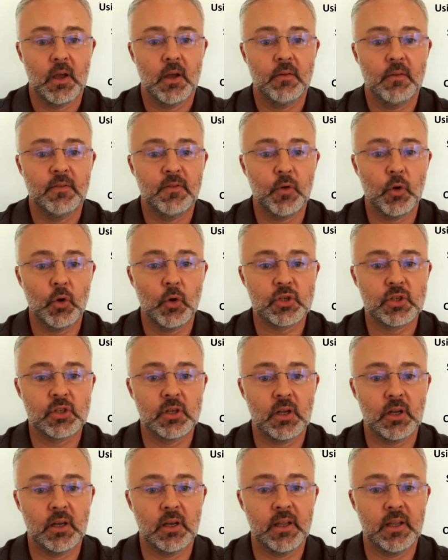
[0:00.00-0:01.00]

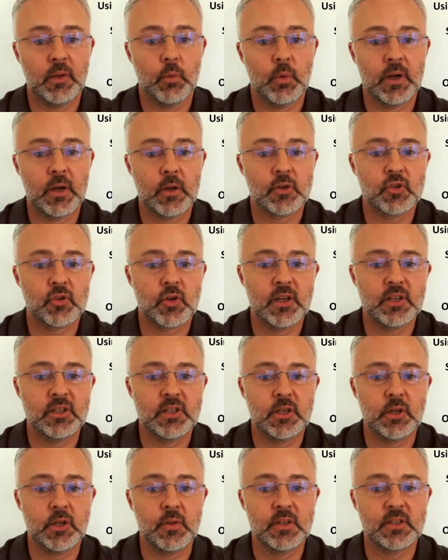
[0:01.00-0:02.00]
Unfortunately, when I was trying
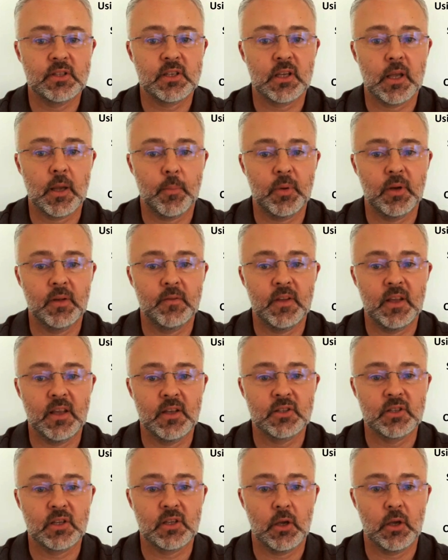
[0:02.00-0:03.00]
to do this a couple of
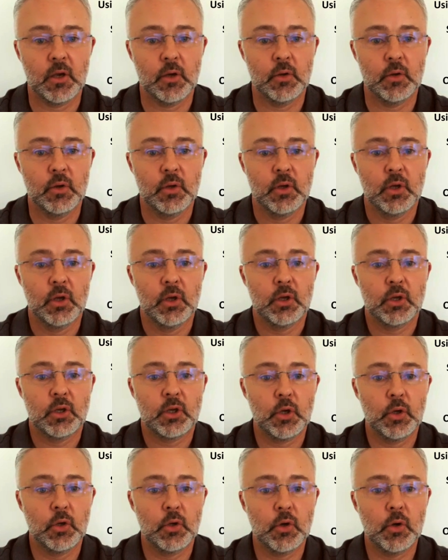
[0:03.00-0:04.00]
years ago,
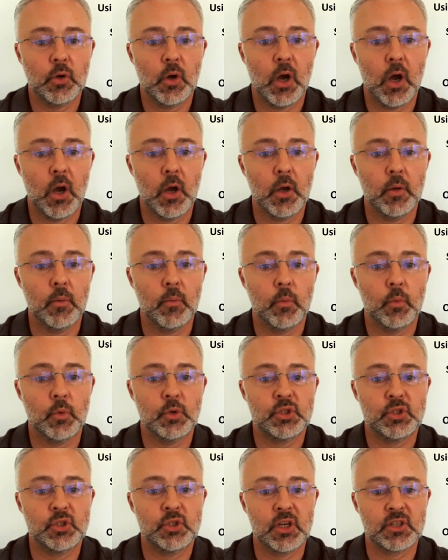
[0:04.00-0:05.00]
Google Home
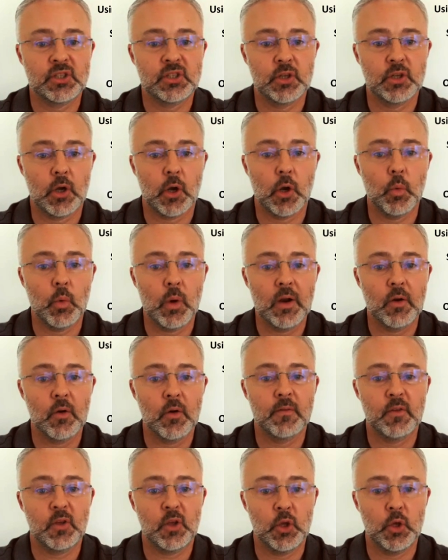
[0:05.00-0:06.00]
was just not aware
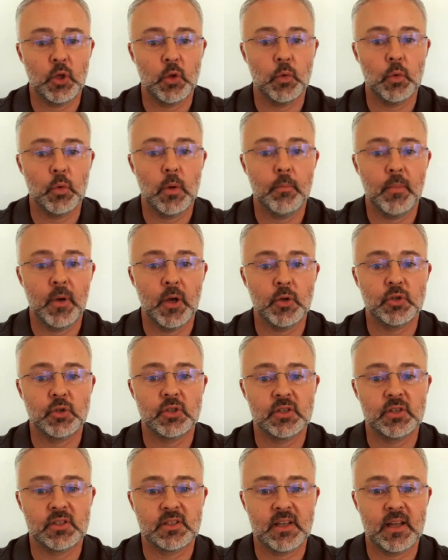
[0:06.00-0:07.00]
of Hue
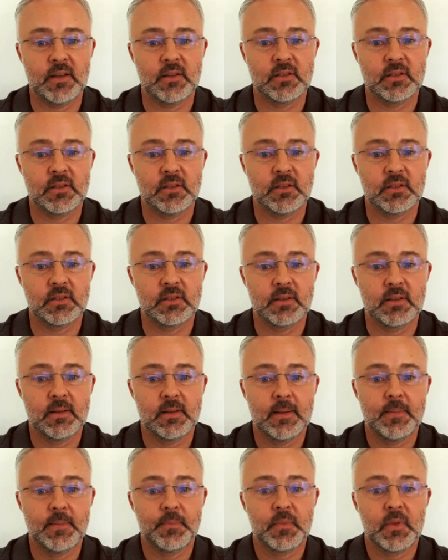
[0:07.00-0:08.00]
motion sensors,
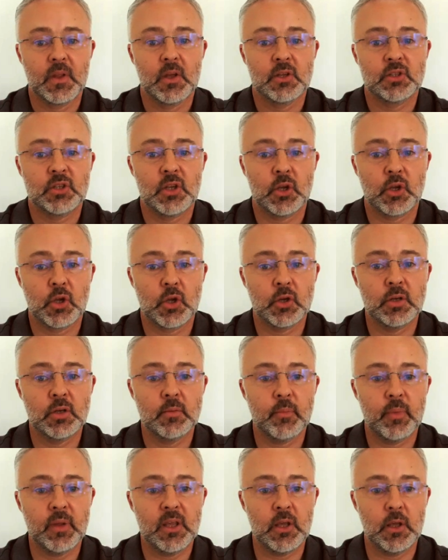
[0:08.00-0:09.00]
so it
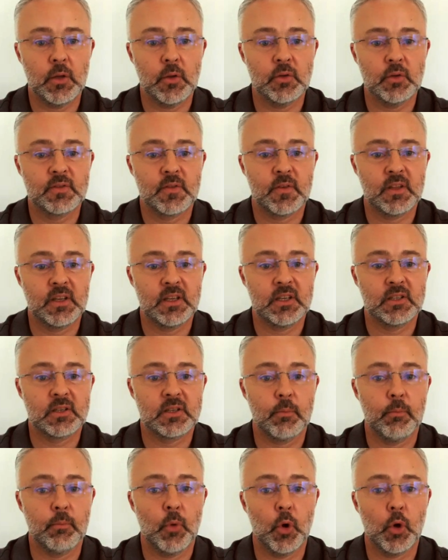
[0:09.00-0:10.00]
couldn't be used for
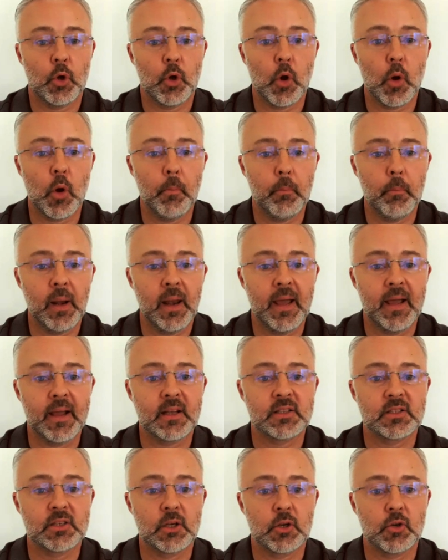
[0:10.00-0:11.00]
these more
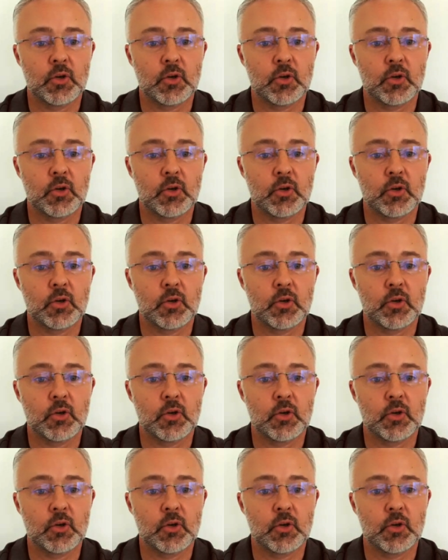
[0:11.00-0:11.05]
complex